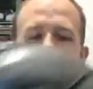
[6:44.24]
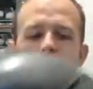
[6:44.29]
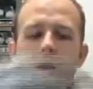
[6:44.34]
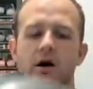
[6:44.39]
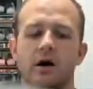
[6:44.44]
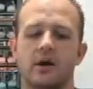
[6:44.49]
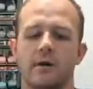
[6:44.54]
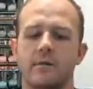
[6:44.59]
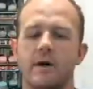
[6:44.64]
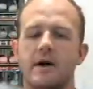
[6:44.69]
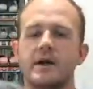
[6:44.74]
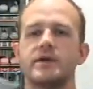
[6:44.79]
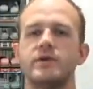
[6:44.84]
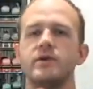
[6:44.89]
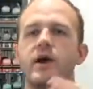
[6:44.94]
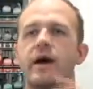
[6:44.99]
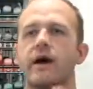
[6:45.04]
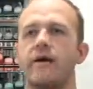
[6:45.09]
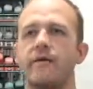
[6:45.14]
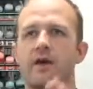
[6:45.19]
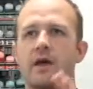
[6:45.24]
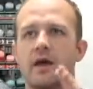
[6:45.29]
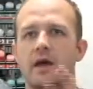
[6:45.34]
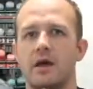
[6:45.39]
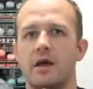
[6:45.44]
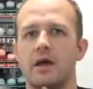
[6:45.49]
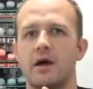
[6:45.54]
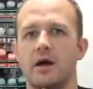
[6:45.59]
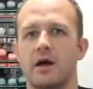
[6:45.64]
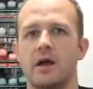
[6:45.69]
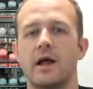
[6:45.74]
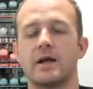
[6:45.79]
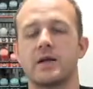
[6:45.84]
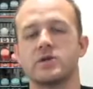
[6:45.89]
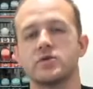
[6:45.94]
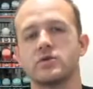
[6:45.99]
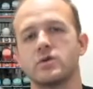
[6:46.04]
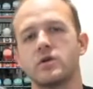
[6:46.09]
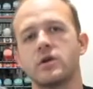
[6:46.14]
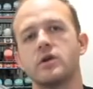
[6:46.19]
I do have an
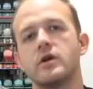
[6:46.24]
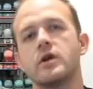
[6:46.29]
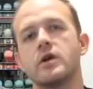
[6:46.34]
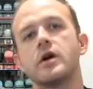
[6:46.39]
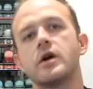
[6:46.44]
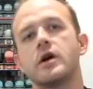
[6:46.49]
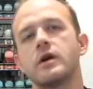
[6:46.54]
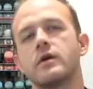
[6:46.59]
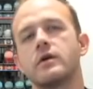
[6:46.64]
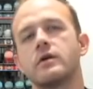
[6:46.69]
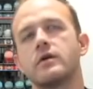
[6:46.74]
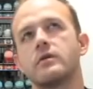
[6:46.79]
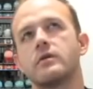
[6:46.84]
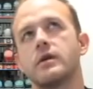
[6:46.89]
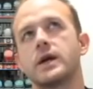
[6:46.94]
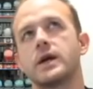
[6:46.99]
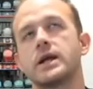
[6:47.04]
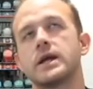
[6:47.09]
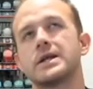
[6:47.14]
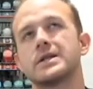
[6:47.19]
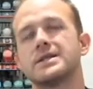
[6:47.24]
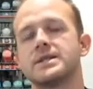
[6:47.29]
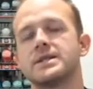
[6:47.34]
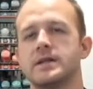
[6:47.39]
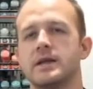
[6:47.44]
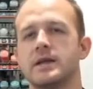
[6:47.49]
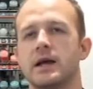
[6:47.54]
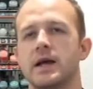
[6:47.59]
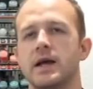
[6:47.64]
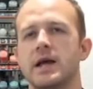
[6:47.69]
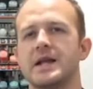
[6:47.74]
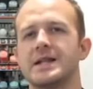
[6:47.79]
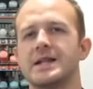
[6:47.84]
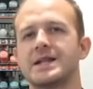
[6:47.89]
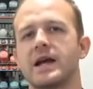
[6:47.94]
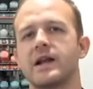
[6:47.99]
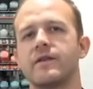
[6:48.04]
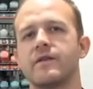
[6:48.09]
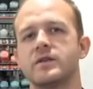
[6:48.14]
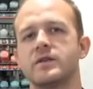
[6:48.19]
actual clear, like it's
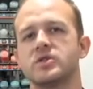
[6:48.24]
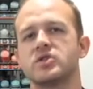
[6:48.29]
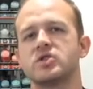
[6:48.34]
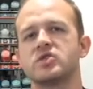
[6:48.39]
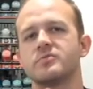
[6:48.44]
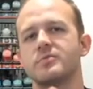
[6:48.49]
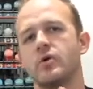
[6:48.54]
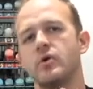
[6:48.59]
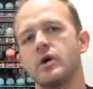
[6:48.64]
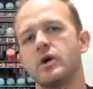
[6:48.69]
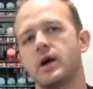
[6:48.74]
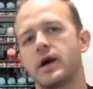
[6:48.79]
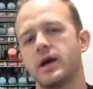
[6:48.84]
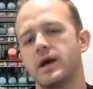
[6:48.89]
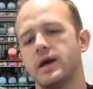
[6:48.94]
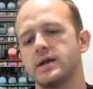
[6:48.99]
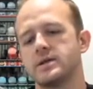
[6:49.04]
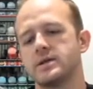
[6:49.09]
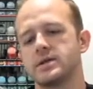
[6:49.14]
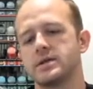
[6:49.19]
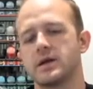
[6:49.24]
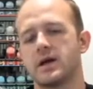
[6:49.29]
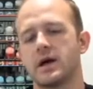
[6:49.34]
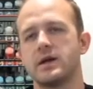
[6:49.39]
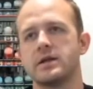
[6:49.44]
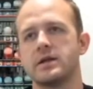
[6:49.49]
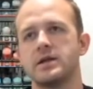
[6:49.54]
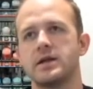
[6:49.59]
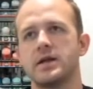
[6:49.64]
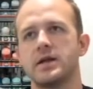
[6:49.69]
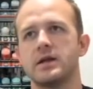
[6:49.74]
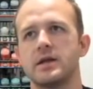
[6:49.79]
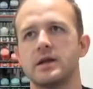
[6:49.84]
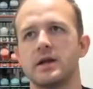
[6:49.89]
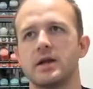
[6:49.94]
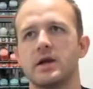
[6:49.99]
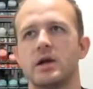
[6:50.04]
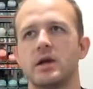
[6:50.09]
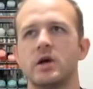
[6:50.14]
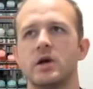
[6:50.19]
kind of a smoke, I guess, kind of tint,
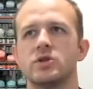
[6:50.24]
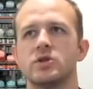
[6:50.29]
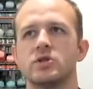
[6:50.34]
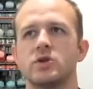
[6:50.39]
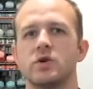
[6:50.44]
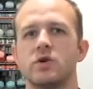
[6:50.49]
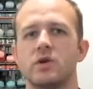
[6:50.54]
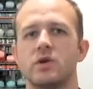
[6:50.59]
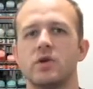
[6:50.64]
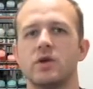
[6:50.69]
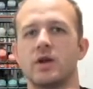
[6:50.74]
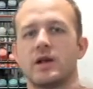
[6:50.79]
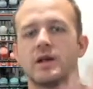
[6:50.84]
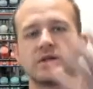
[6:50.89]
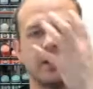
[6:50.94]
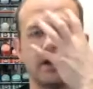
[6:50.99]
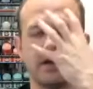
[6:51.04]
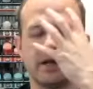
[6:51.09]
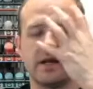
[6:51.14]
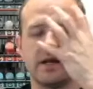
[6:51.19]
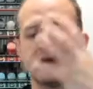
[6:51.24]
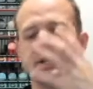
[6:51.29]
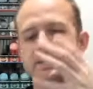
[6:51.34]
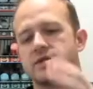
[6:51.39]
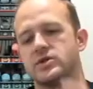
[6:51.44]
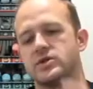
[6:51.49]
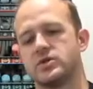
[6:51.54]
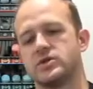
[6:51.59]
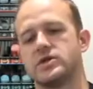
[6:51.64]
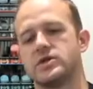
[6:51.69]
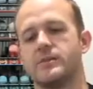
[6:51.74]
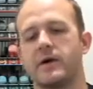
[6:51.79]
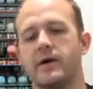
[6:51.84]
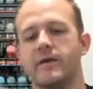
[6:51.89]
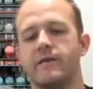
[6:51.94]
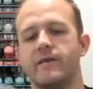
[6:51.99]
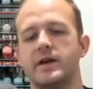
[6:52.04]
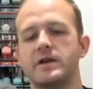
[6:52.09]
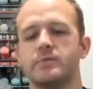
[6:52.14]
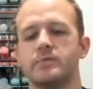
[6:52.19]
so you can actually like kind of still see my
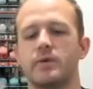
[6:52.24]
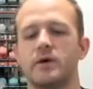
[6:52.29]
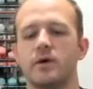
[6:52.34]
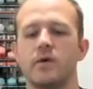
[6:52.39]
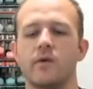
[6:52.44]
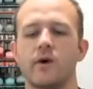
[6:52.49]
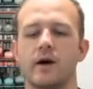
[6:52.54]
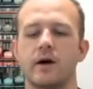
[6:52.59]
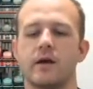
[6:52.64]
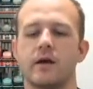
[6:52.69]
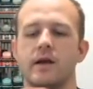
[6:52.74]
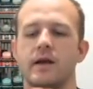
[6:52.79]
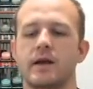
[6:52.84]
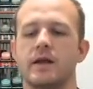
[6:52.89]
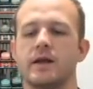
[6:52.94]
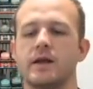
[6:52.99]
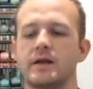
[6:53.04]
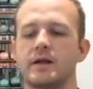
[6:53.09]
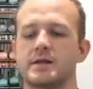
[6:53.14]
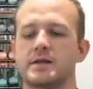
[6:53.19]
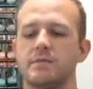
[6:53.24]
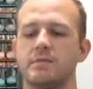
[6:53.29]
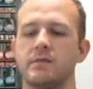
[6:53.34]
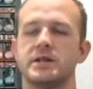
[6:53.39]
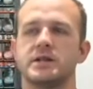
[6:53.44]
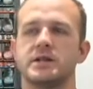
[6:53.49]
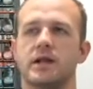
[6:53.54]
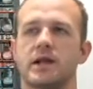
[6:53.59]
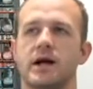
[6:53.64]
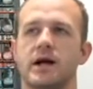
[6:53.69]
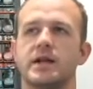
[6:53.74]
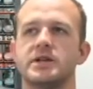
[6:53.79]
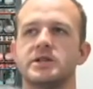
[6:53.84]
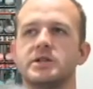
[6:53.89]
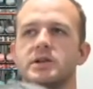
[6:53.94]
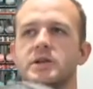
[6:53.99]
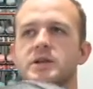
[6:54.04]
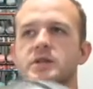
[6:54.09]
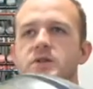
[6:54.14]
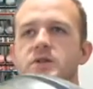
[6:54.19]
face pretty well, and it makes it a lot
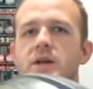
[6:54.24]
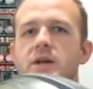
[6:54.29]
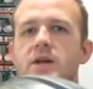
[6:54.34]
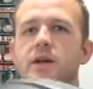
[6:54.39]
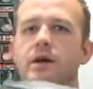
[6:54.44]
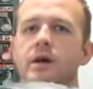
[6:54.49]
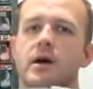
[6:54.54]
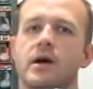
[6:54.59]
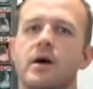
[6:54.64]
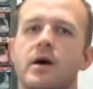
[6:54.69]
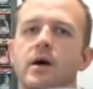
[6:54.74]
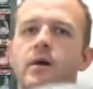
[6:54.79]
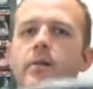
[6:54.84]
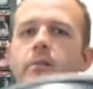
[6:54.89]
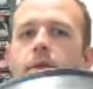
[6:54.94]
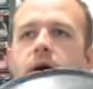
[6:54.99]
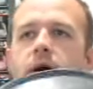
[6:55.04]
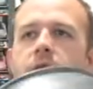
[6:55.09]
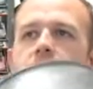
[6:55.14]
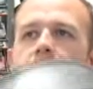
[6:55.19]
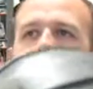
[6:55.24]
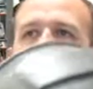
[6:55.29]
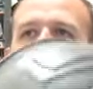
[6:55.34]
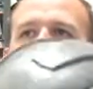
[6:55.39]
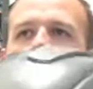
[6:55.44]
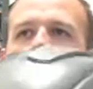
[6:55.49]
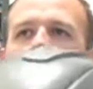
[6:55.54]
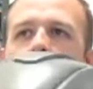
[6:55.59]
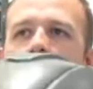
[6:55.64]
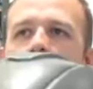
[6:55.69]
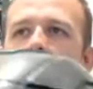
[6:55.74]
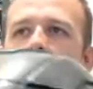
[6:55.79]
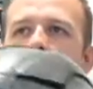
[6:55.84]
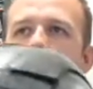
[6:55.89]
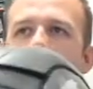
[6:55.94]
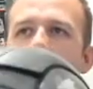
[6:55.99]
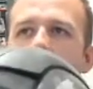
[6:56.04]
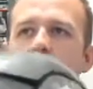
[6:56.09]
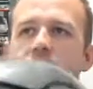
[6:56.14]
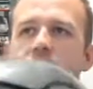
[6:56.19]
easier to see. But I mean,
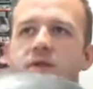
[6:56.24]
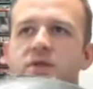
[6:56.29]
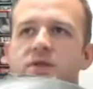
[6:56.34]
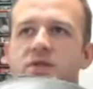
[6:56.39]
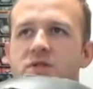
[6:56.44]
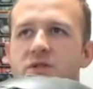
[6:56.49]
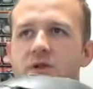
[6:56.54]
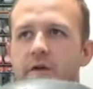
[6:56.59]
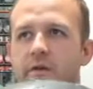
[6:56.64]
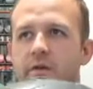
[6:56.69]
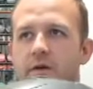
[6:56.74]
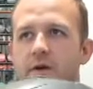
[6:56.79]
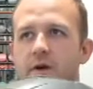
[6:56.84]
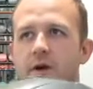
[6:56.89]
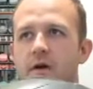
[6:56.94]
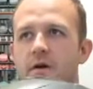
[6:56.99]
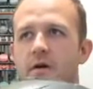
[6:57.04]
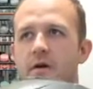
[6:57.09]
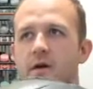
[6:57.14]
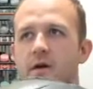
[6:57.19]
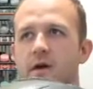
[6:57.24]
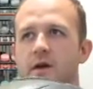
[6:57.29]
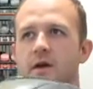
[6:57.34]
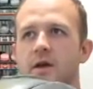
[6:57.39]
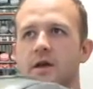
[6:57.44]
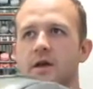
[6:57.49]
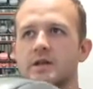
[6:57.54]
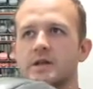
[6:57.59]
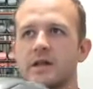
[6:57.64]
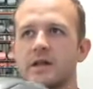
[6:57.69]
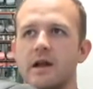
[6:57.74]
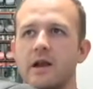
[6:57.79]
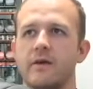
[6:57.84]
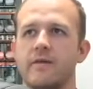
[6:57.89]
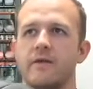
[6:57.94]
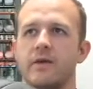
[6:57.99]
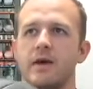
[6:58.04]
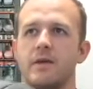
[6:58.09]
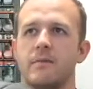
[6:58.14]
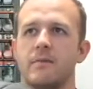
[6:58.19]
the silver is kind
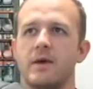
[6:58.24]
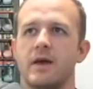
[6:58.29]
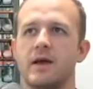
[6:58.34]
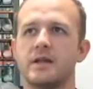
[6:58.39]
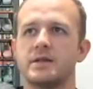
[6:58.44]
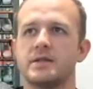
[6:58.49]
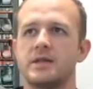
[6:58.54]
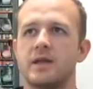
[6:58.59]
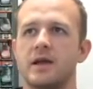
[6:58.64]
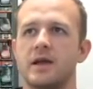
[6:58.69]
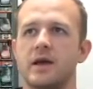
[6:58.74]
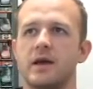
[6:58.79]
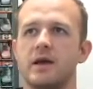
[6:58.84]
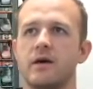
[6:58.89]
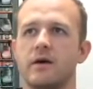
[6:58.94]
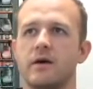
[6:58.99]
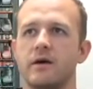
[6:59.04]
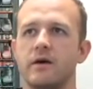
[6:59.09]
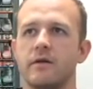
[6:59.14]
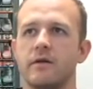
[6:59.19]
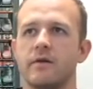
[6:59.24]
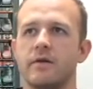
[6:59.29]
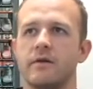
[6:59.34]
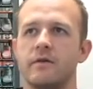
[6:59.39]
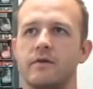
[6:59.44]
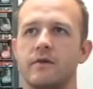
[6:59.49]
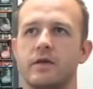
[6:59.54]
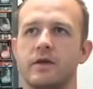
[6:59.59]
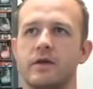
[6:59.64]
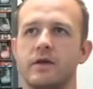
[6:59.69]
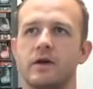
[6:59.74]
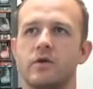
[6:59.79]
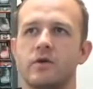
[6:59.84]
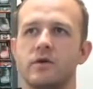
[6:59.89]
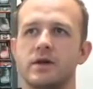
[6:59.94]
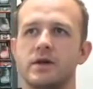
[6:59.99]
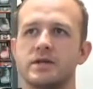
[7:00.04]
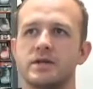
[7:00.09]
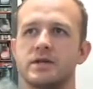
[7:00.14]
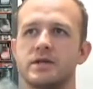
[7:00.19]
of a mainstay of the
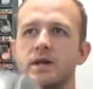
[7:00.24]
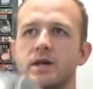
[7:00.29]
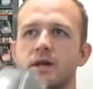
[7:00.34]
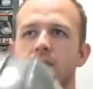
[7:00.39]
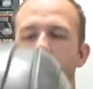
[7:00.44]
ODST.